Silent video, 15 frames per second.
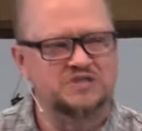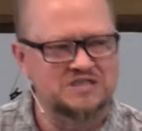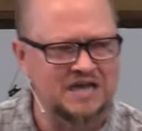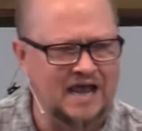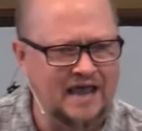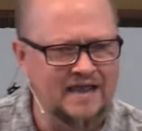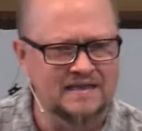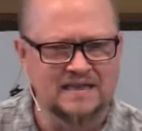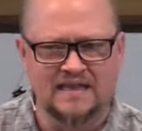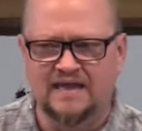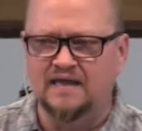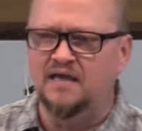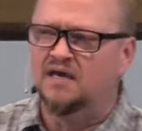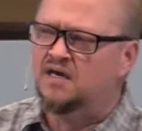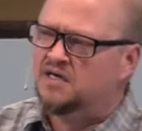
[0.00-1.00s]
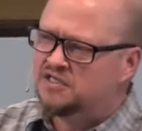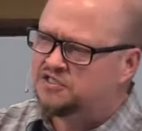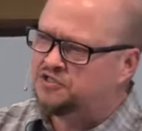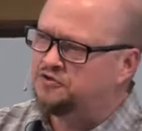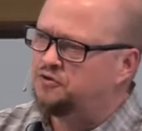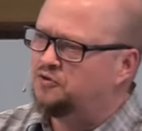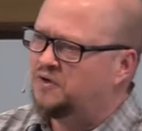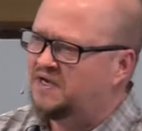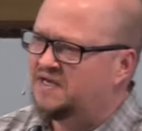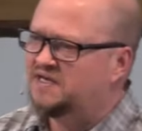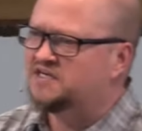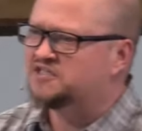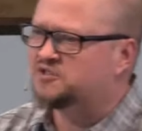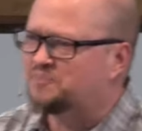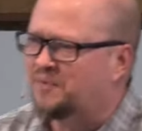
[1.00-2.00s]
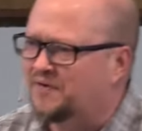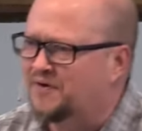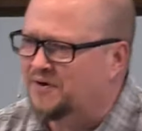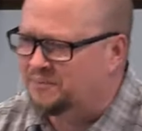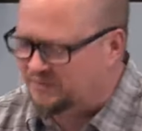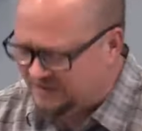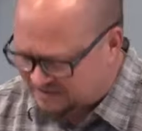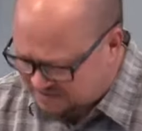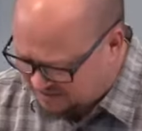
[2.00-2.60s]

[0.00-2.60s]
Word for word: tightly to his purpose.